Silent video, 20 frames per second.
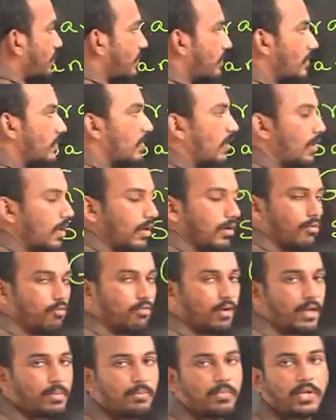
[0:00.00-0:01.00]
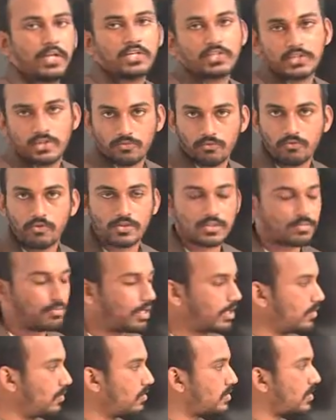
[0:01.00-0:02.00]
Vibration force. By using the
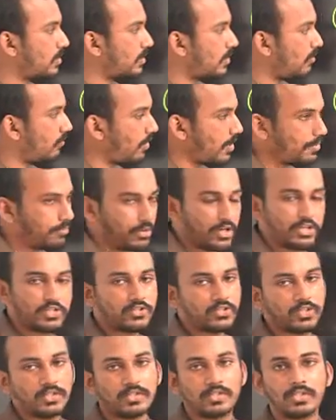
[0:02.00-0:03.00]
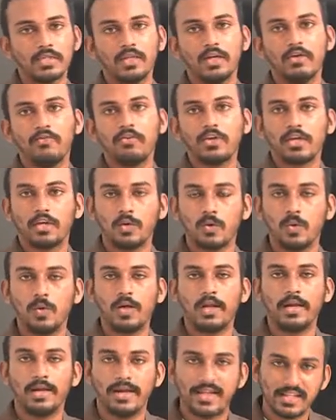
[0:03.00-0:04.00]
vibrations, we can only
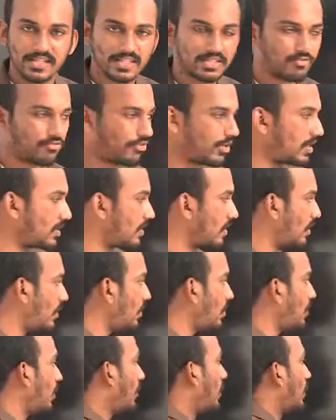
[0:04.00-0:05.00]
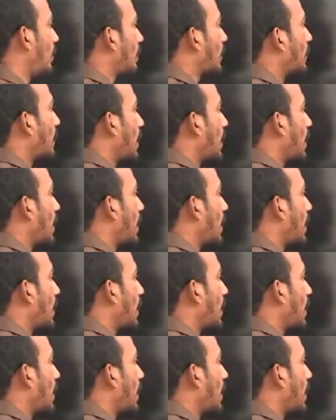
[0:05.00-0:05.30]
densify the granular